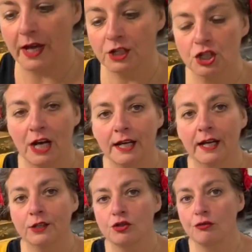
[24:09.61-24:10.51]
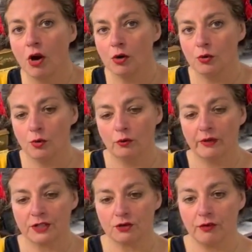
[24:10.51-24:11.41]
a Jaquet-Droz
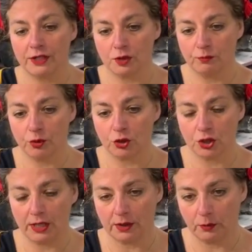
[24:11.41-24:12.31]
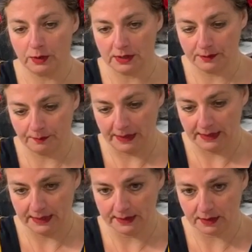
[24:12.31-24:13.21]
restoration project that we did many
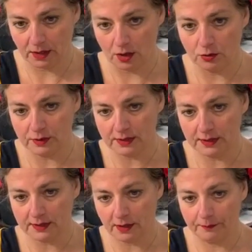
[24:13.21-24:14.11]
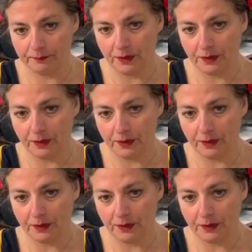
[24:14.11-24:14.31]
years ago. This is um,